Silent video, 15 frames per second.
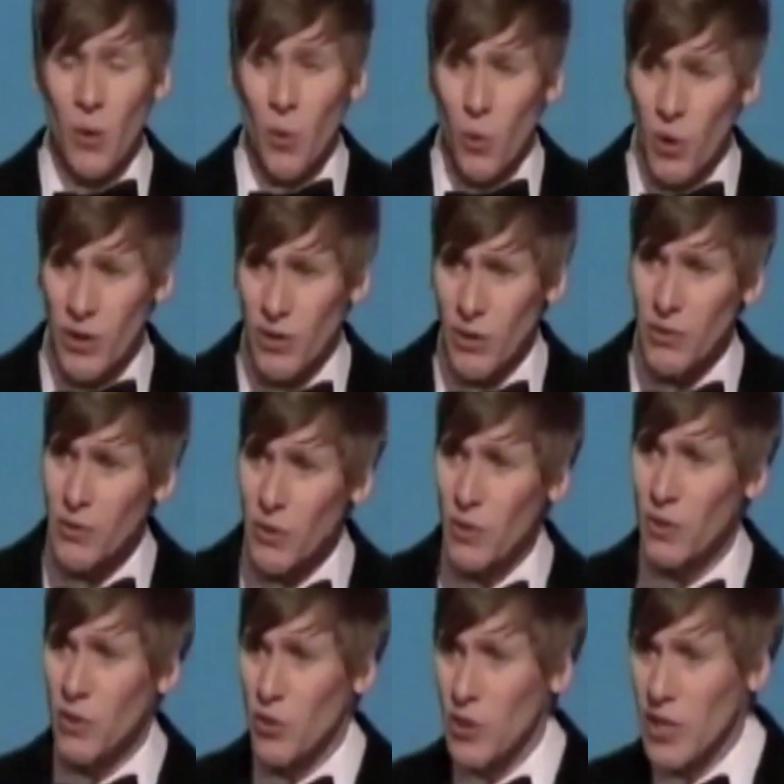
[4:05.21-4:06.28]

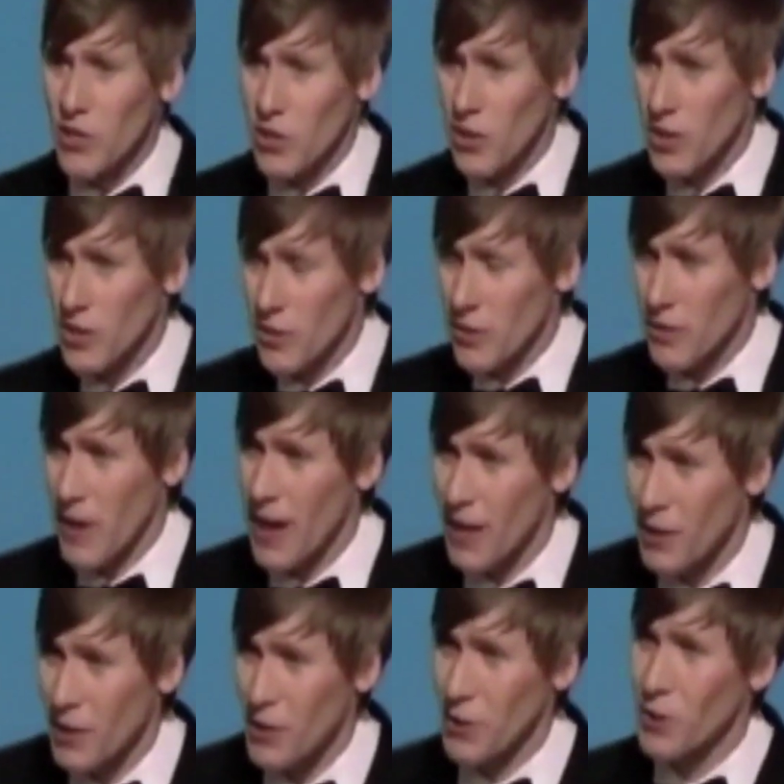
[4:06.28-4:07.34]
wonderful creatures of
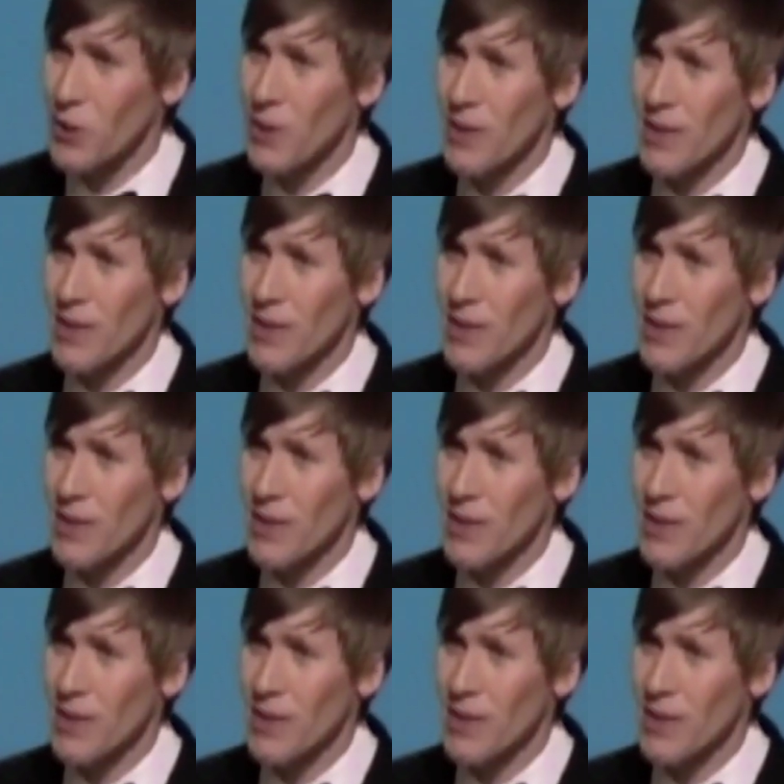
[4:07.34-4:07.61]
value,